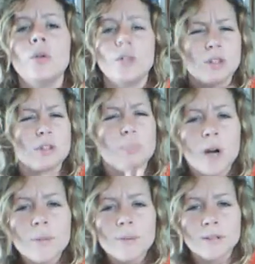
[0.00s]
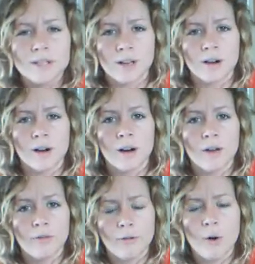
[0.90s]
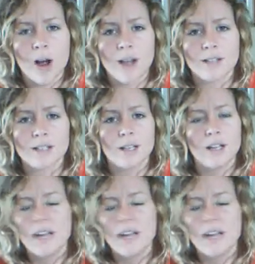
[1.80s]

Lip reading: that there's a purpose here for us,